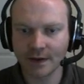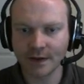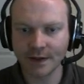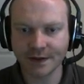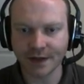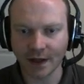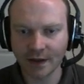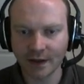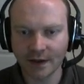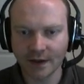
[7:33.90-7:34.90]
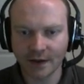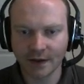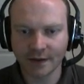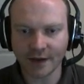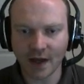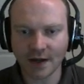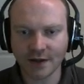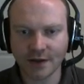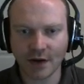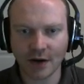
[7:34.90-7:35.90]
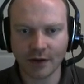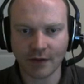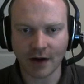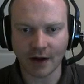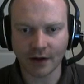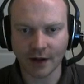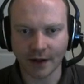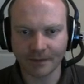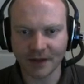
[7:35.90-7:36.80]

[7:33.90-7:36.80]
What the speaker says: This thing. Sand around. Right. Okay.